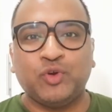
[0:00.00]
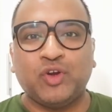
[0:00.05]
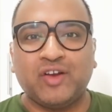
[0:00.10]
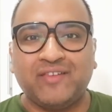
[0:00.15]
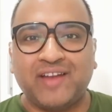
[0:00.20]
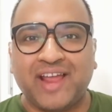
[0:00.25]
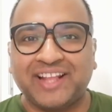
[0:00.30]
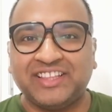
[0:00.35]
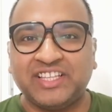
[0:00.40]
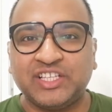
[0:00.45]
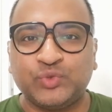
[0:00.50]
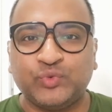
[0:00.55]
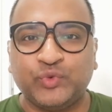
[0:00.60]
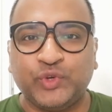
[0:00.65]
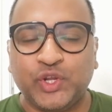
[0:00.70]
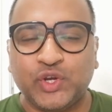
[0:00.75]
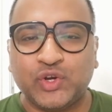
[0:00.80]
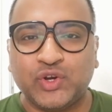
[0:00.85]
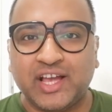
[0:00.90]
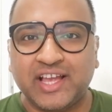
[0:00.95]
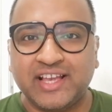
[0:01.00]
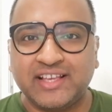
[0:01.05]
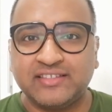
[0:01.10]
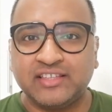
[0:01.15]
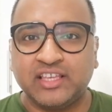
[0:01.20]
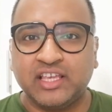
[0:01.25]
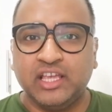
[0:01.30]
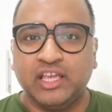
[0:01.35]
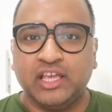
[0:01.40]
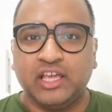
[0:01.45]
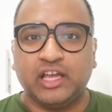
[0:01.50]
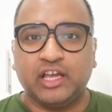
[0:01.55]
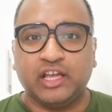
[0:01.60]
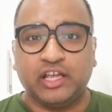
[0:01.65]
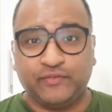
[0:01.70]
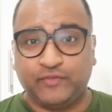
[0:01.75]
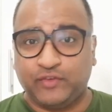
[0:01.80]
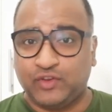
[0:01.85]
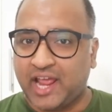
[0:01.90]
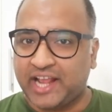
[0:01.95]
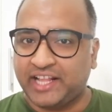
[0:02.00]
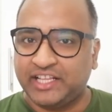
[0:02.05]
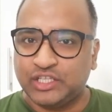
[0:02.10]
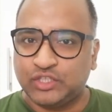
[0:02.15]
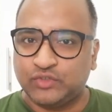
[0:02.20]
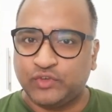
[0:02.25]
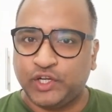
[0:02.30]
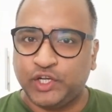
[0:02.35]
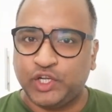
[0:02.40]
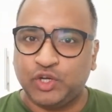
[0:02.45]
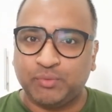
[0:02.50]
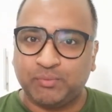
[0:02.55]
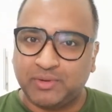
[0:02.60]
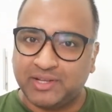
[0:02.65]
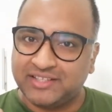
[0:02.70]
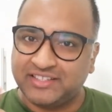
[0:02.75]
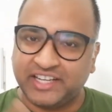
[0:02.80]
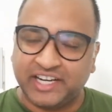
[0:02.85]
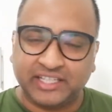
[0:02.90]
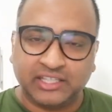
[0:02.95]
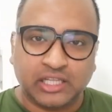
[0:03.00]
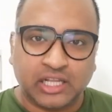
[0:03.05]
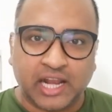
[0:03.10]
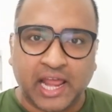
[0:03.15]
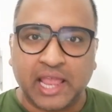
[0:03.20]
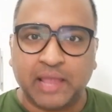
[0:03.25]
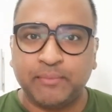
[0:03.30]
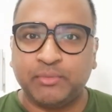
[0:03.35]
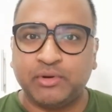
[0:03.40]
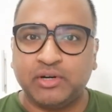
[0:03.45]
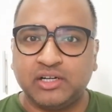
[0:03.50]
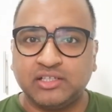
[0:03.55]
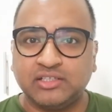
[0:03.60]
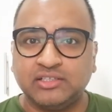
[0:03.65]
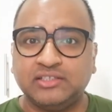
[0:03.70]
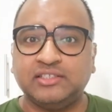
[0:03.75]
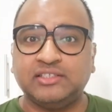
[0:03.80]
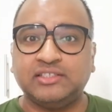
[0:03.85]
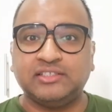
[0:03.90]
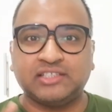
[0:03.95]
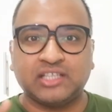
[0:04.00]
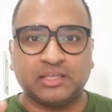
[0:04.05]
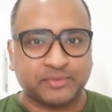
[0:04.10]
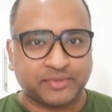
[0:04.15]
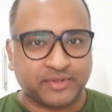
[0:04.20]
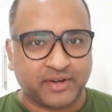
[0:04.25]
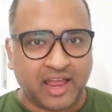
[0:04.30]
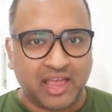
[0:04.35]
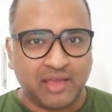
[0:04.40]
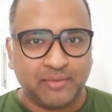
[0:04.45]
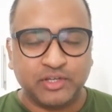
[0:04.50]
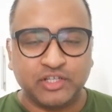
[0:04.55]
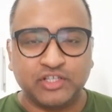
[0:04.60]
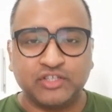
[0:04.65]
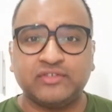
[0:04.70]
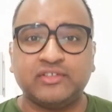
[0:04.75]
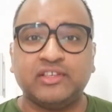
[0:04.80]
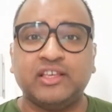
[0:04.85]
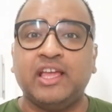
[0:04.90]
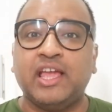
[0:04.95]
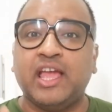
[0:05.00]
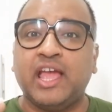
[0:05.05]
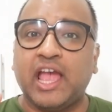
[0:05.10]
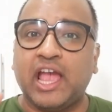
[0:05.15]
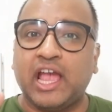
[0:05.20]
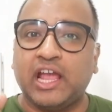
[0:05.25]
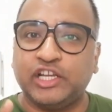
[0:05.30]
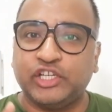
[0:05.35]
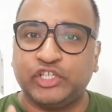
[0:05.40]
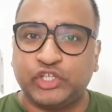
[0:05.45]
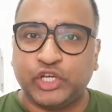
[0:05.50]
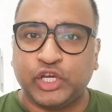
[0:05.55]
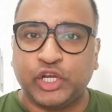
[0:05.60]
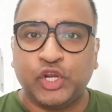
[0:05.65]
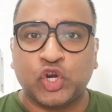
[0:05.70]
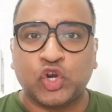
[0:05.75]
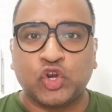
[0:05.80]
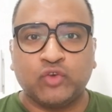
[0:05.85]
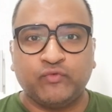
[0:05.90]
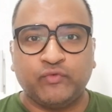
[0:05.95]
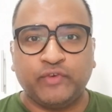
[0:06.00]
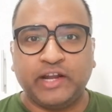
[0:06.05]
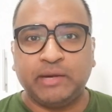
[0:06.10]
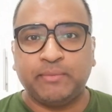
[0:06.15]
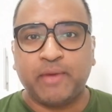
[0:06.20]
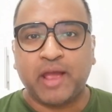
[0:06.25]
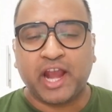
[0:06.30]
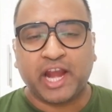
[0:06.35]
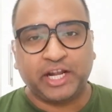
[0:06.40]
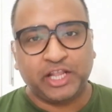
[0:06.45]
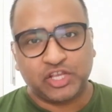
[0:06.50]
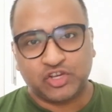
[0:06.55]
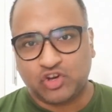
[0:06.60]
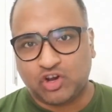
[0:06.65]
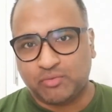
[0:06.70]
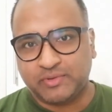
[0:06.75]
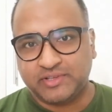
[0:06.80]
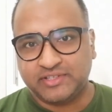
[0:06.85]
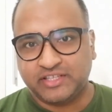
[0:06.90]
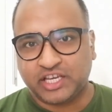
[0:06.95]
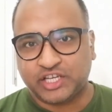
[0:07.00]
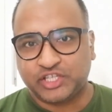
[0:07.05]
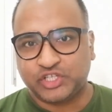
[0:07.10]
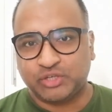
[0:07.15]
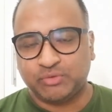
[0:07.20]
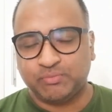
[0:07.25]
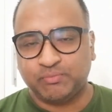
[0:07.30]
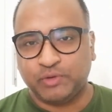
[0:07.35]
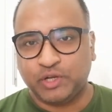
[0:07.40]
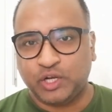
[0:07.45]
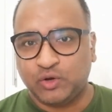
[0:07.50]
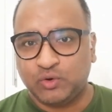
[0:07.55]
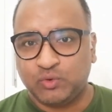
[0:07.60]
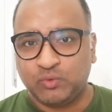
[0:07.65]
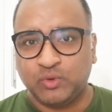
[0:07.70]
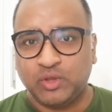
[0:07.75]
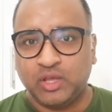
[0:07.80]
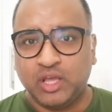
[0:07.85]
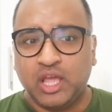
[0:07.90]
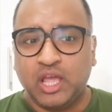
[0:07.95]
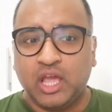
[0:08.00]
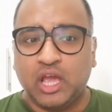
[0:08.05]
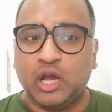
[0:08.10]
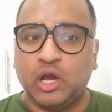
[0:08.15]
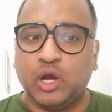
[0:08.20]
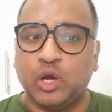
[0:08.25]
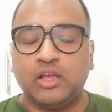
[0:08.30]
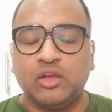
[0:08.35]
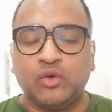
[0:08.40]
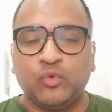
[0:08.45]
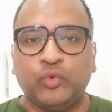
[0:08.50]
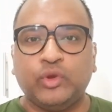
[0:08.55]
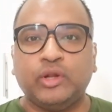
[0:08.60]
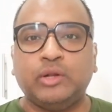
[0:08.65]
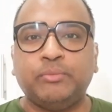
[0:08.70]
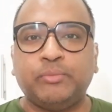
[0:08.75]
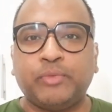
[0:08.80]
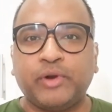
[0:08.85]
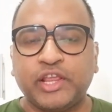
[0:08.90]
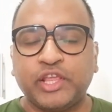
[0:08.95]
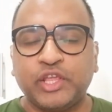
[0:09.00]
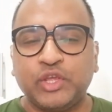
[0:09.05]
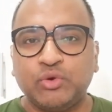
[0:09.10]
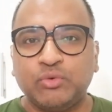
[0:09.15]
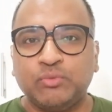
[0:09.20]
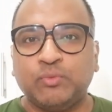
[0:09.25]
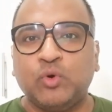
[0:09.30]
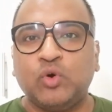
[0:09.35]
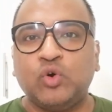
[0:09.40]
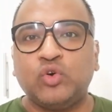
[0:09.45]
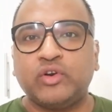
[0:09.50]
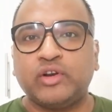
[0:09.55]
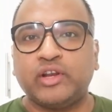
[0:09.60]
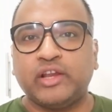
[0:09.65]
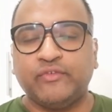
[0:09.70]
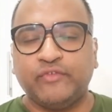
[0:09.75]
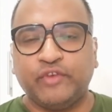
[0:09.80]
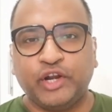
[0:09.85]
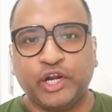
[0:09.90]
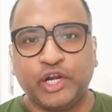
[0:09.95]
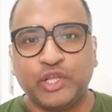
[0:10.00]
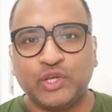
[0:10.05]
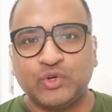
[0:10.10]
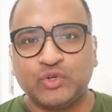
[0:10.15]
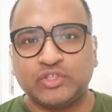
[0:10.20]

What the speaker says: I hope you have liked this video, guys. If you like this video, please hit the like button, subscribe us, and share your feedback in the comment section below. We'll bring you more